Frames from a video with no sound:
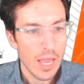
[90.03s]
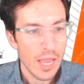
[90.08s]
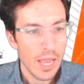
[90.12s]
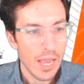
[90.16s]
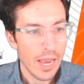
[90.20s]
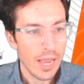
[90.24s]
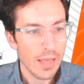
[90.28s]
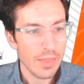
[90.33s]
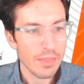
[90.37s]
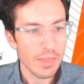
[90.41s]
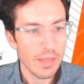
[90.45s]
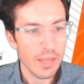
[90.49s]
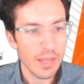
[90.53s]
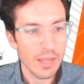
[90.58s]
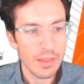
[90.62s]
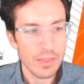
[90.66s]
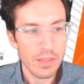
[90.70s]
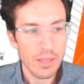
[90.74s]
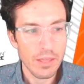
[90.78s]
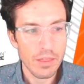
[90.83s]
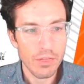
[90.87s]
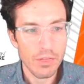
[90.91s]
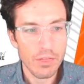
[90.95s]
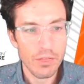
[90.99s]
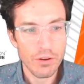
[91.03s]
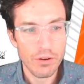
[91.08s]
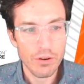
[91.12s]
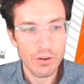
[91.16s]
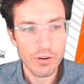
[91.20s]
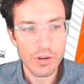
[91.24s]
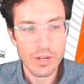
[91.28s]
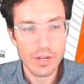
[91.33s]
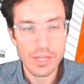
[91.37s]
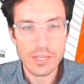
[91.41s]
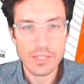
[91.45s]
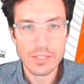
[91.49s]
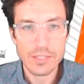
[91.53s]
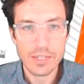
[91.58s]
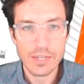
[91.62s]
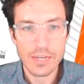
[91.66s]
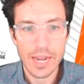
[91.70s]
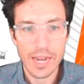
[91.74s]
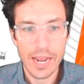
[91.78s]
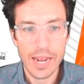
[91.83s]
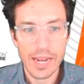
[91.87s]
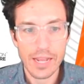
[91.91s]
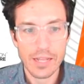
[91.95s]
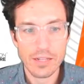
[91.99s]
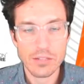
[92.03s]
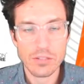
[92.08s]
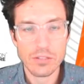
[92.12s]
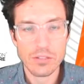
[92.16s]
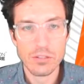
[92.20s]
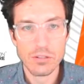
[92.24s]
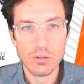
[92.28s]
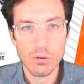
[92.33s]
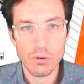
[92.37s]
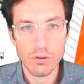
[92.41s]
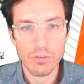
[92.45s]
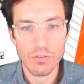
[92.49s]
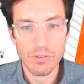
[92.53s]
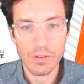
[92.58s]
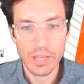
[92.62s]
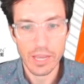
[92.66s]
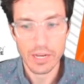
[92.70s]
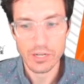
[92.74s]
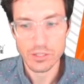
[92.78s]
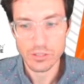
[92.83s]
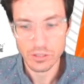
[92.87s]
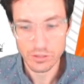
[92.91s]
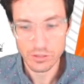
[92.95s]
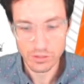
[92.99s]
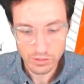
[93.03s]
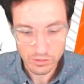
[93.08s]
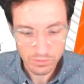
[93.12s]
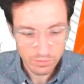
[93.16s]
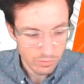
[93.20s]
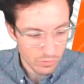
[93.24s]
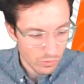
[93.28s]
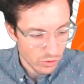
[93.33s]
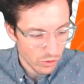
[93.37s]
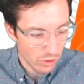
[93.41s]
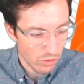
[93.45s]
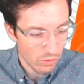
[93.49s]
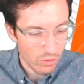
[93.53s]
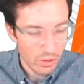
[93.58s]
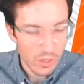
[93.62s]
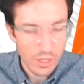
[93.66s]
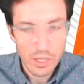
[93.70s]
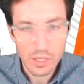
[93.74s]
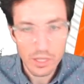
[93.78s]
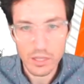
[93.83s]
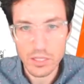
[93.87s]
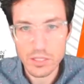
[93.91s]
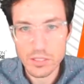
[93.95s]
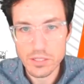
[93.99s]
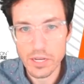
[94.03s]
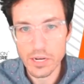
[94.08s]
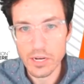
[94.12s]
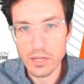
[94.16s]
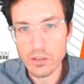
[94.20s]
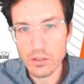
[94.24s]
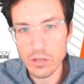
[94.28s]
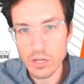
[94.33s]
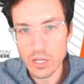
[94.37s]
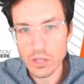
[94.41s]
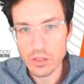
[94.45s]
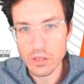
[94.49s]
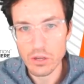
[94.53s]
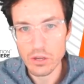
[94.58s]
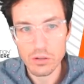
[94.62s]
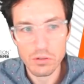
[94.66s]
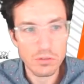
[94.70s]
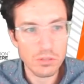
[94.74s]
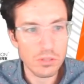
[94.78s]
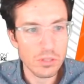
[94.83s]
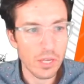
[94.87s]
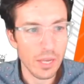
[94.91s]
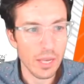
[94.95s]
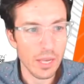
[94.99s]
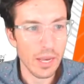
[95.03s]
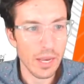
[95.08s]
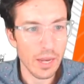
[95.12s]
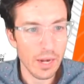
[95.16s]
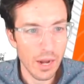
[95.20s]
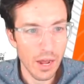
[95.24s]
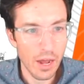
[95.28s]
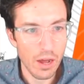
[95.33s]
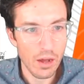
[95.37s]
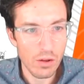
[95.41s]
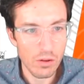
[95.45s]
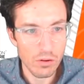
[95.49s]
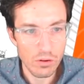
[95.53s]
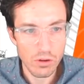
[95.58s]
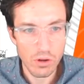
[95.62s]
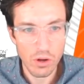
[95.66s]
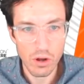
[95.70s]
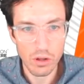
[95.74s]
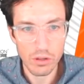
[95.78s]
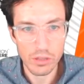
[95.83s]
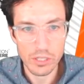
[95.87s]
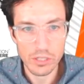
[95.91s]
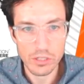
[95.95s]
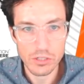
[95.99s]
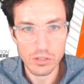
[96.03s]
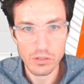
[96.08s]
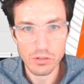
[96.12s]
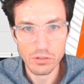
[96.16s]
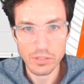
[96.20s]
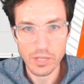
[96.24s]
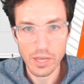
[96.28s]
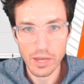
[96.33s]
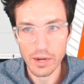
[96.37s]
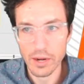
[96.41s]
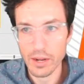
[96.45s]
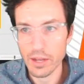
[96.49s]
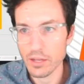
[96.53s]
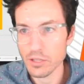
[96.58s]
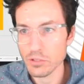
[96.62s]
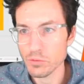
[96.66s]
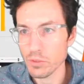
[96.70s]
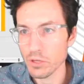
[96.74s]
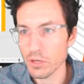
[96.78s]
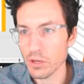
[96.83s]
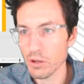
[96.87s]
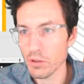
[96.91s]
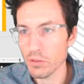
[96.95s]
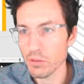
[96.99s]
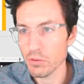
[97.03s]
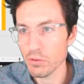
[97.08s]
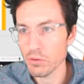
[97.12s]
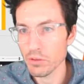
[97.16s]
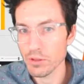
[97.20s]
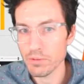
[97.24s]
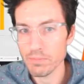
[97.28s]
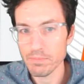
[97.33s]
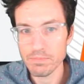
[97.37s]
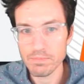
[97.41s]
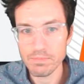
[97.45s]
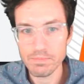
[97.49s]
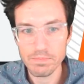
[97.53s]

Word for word: And then the third is enhanced notifications. So let's take a look at those and I'll call each of those out as we go through them.